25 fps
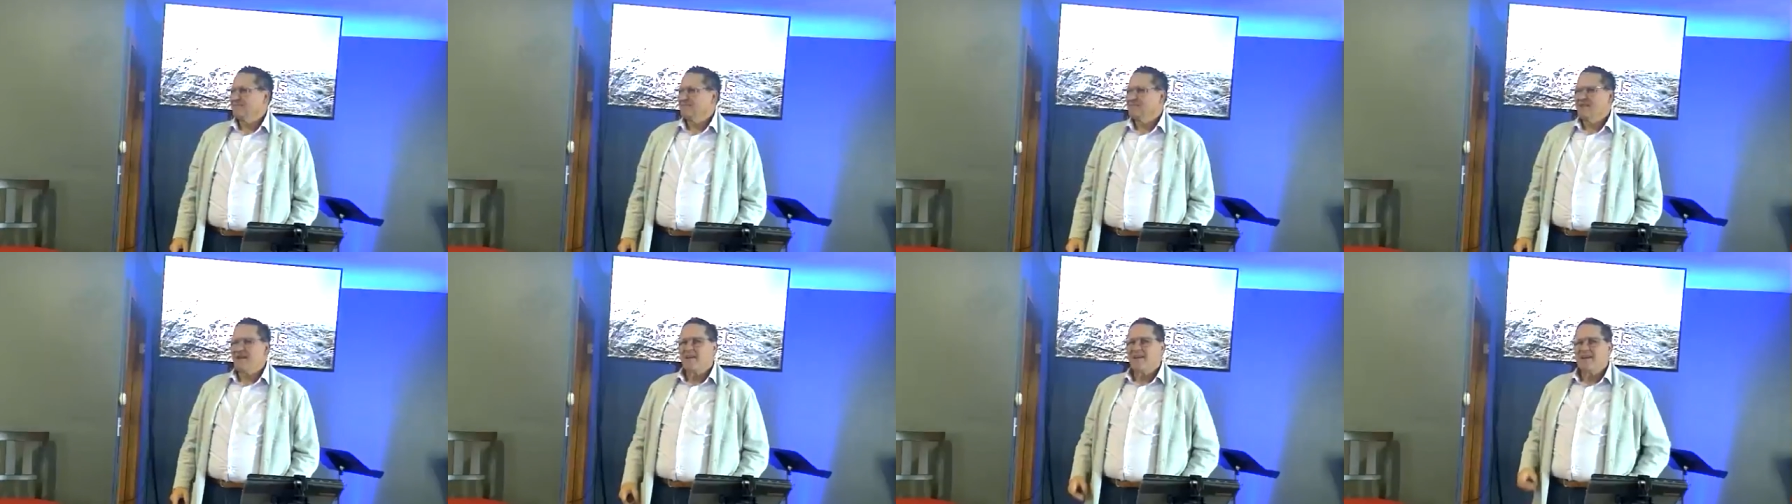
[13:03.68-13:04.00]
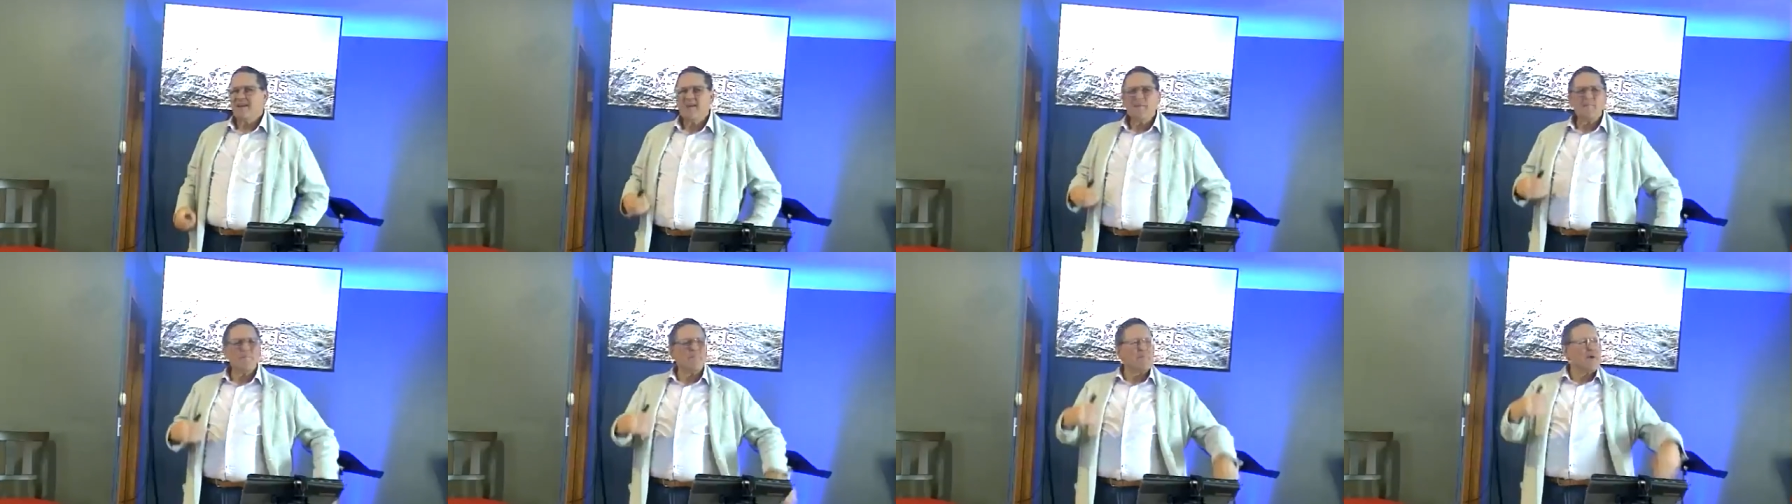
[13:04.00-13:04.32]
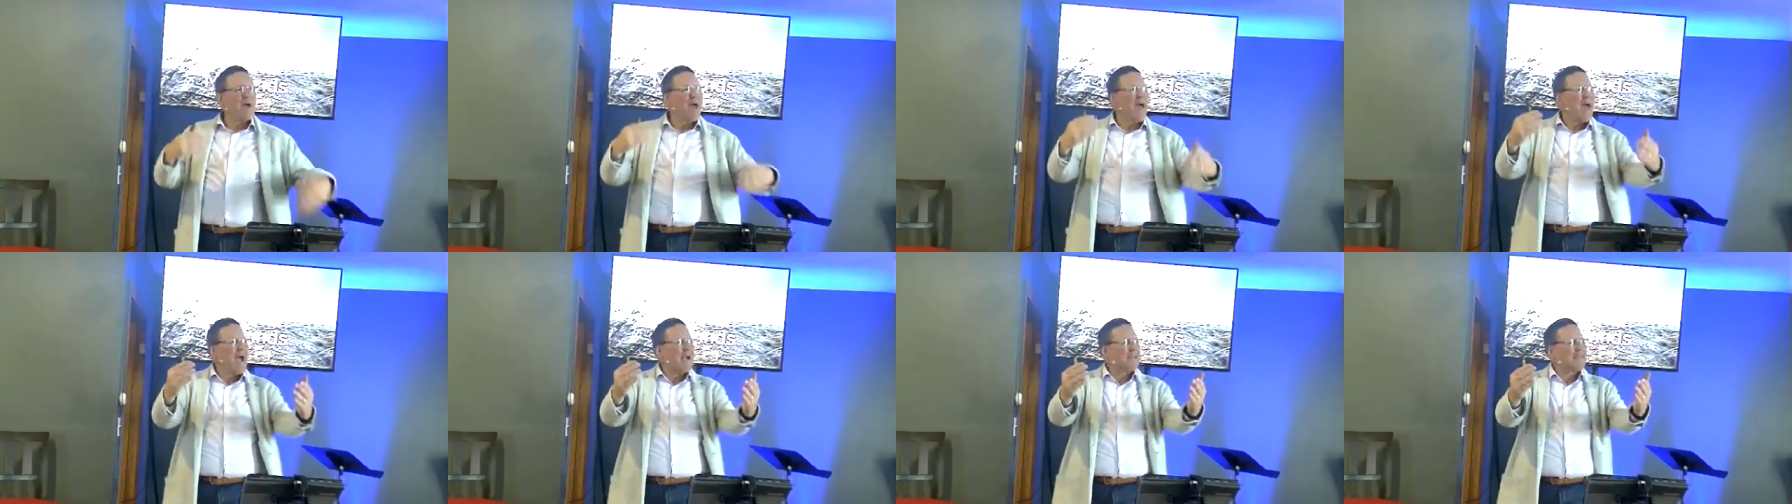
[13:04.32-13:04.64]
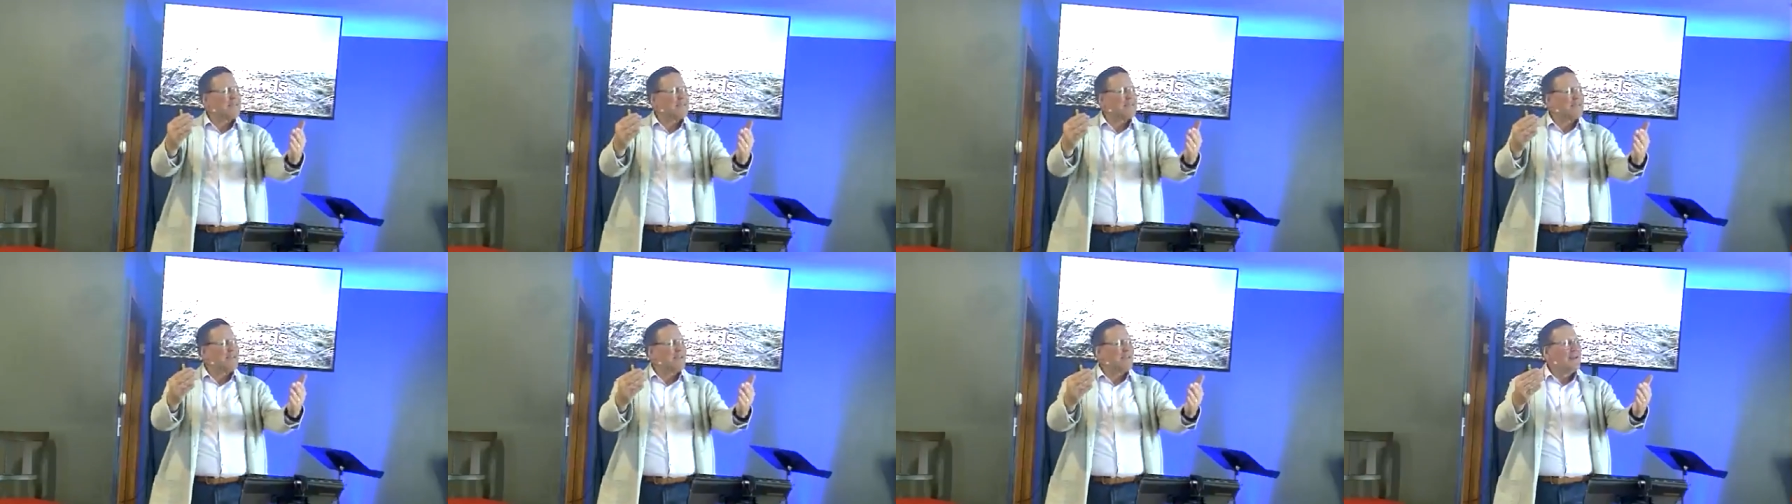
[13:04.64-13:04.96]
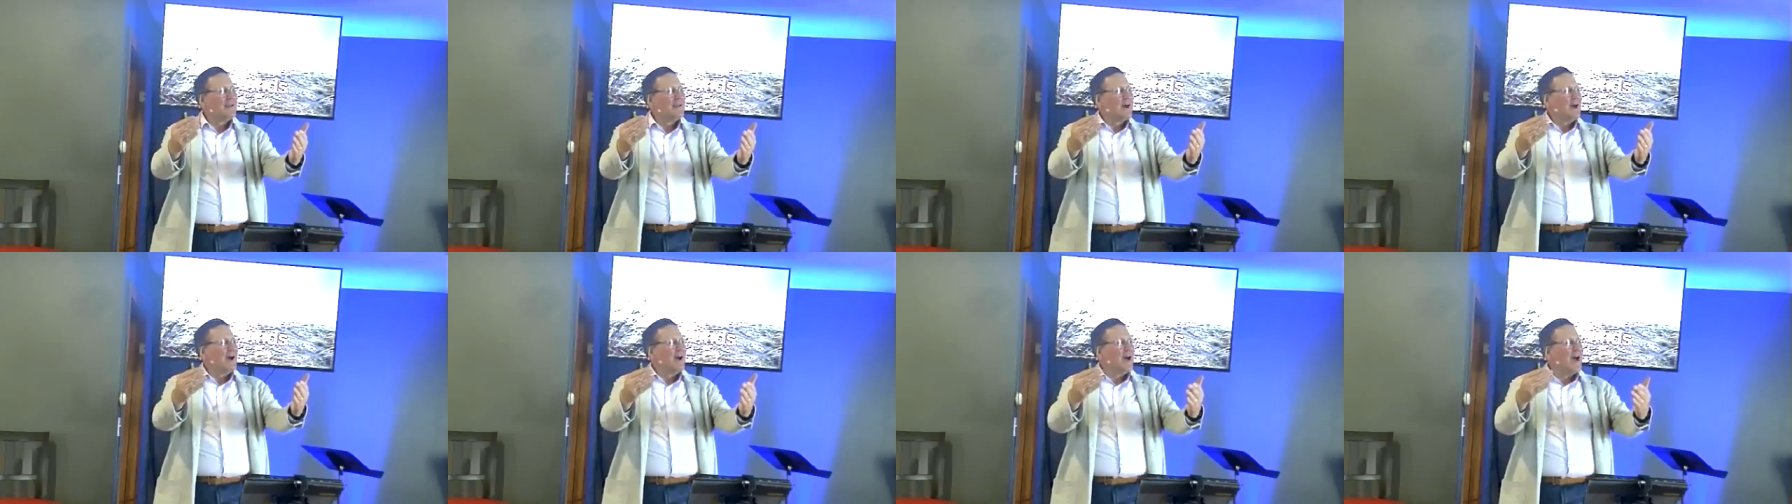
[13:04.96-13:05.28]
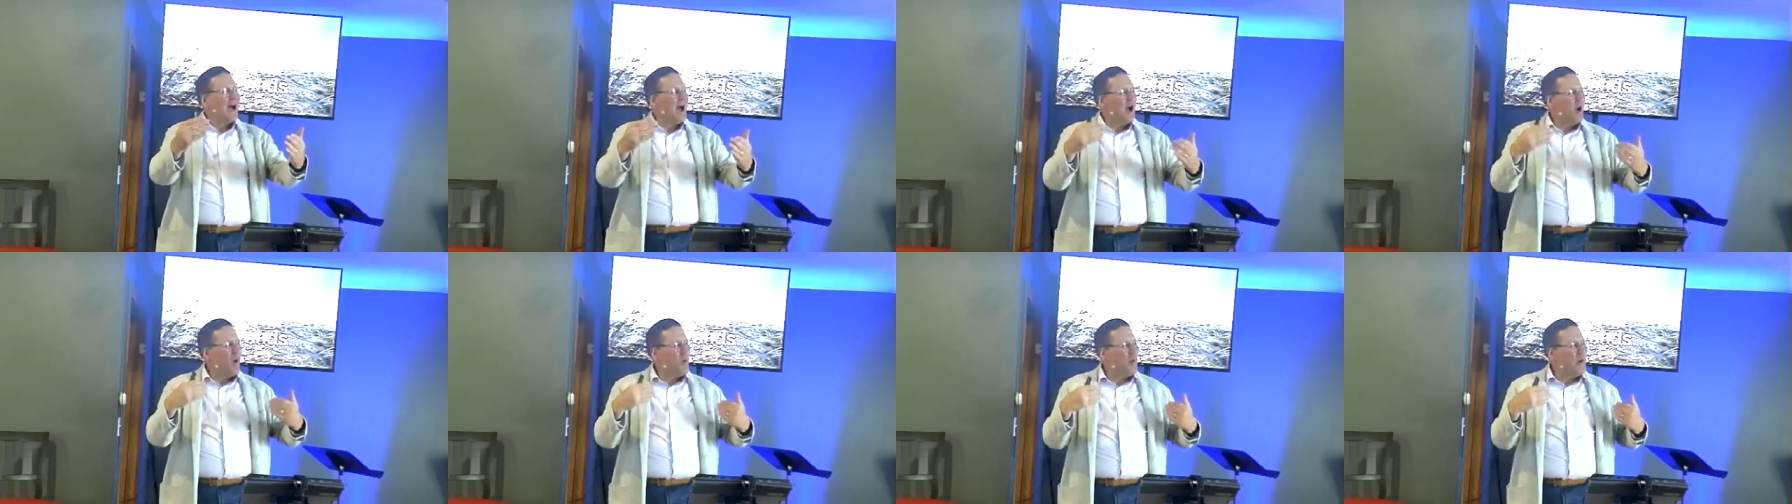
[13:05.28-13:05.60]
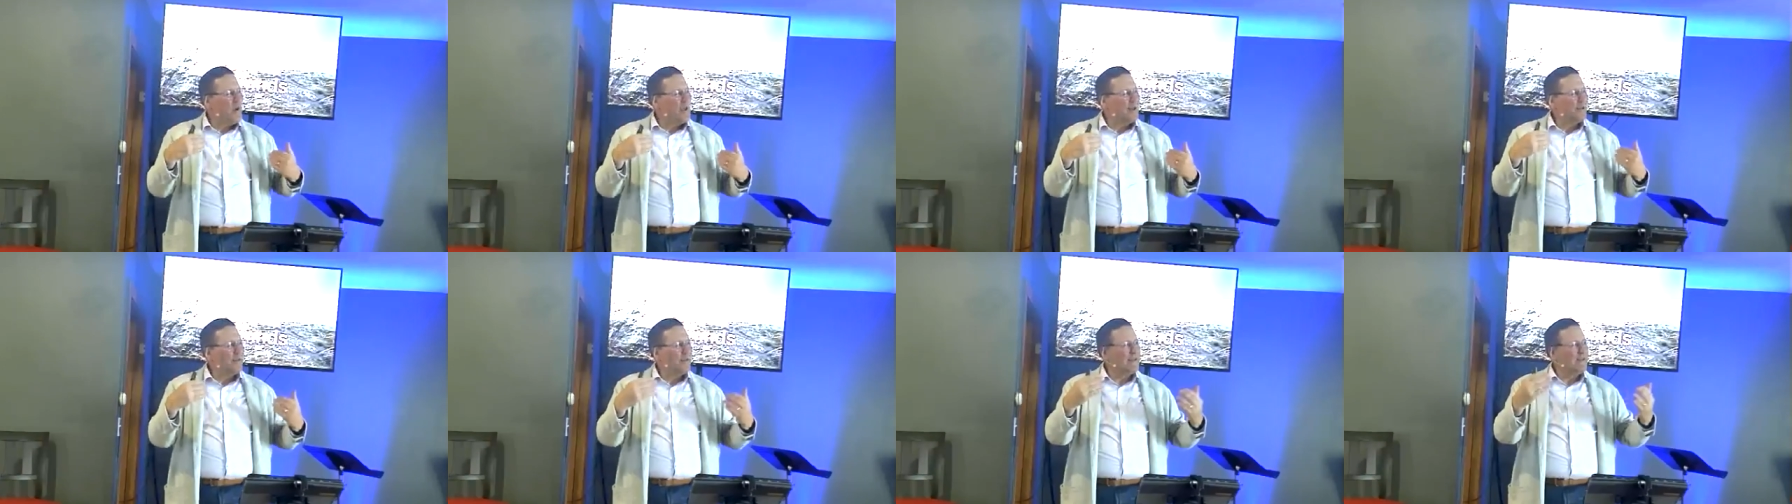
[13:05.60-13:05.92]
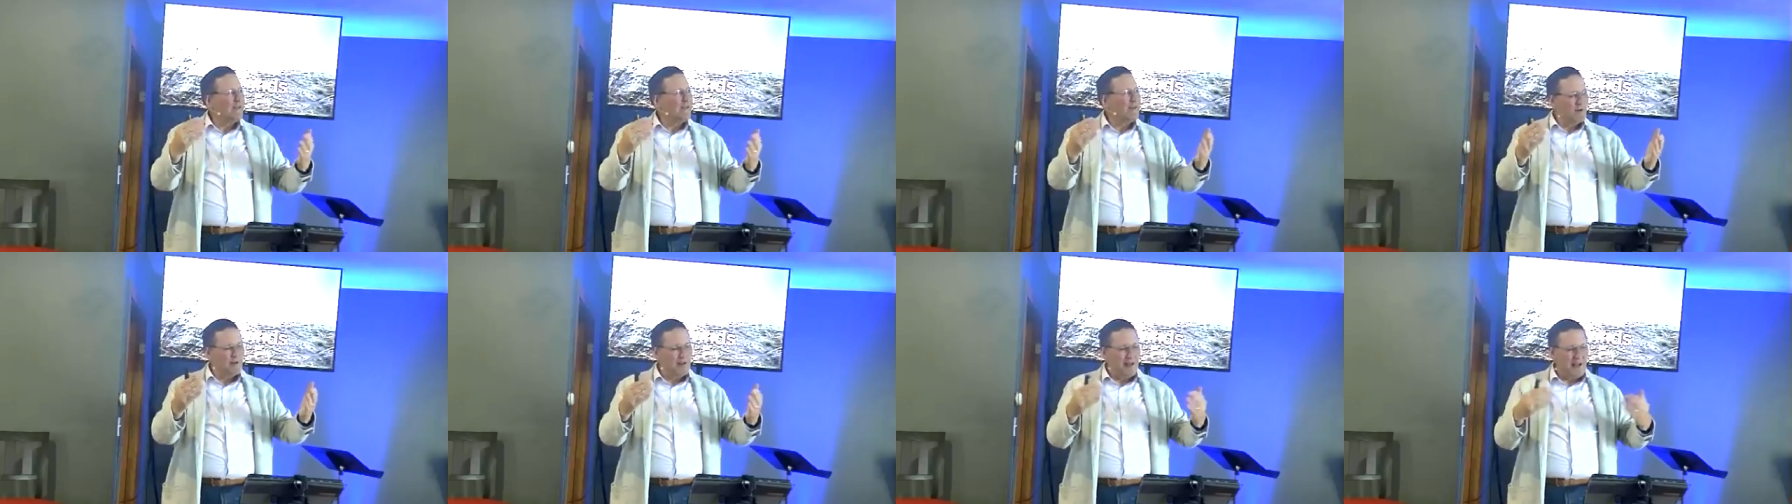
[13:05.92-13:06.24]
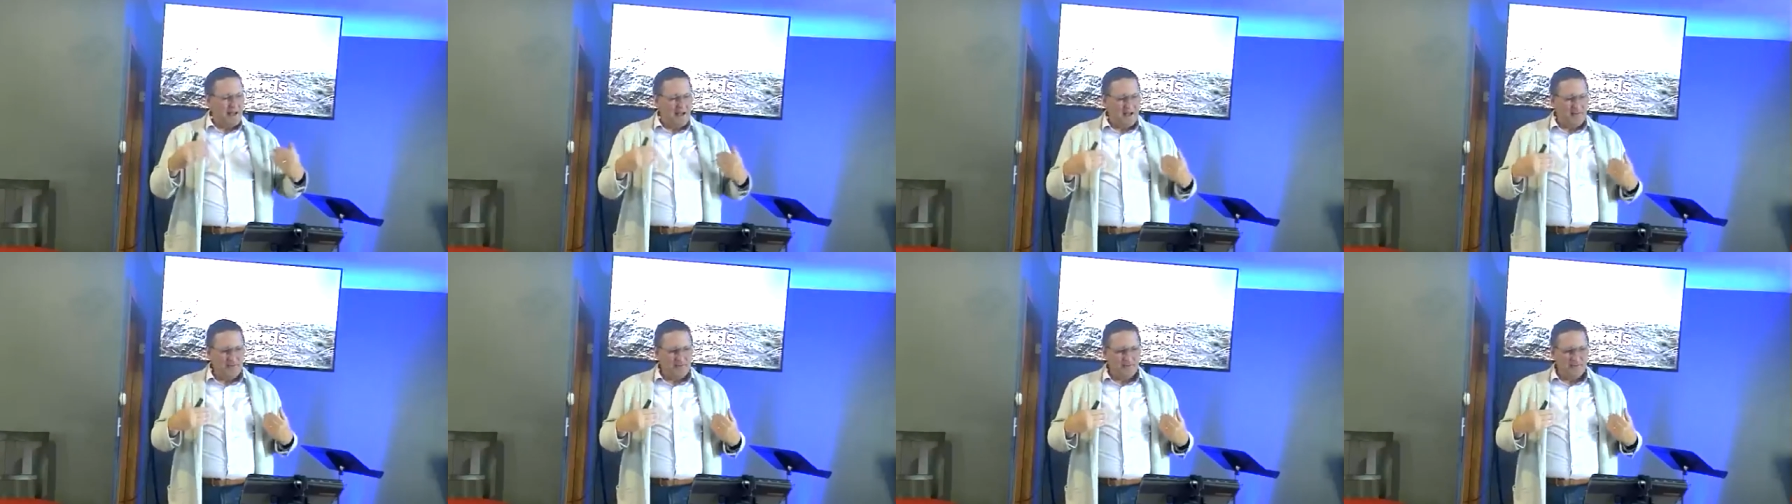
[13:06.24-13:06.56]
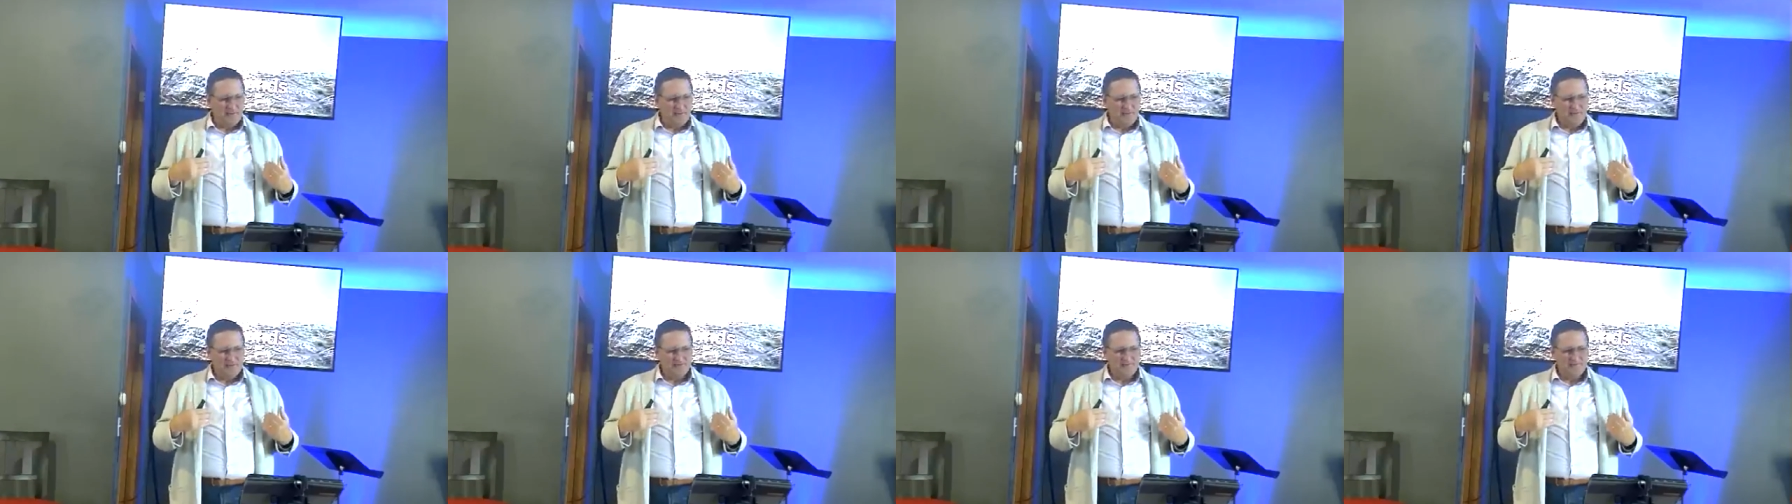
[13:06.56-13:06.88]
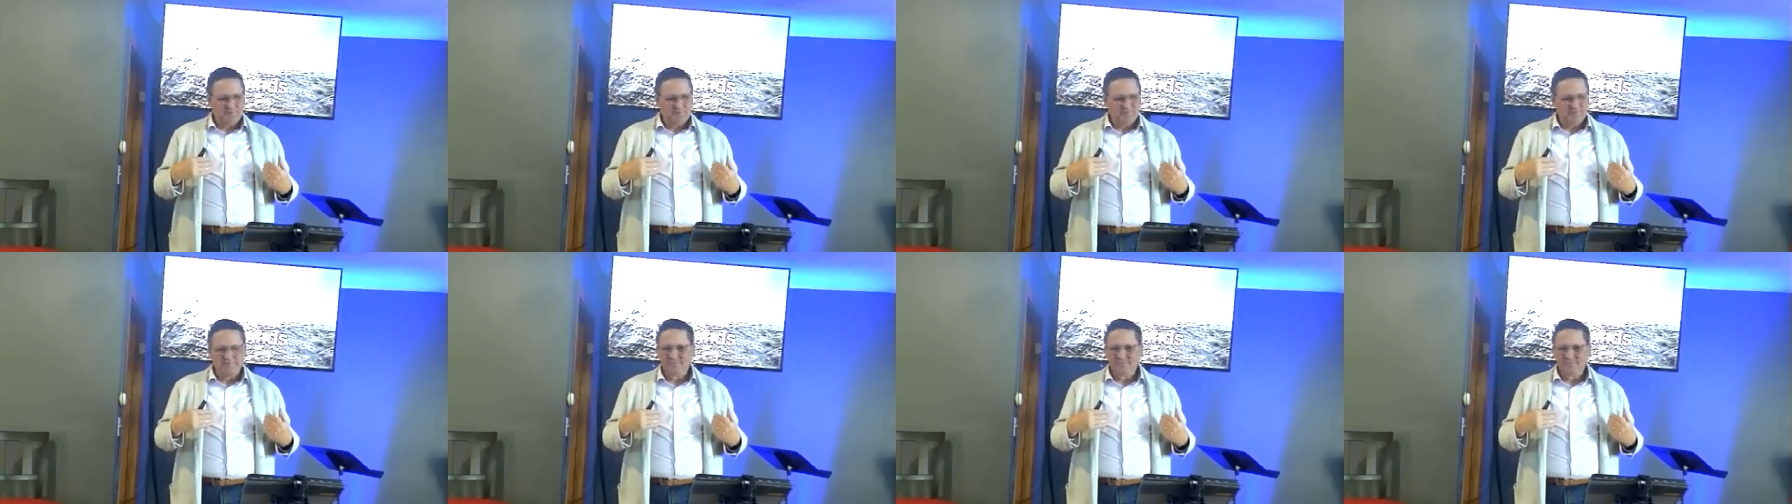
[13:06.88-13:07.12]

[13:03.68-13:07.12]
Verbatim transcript: that impact how we live our lives?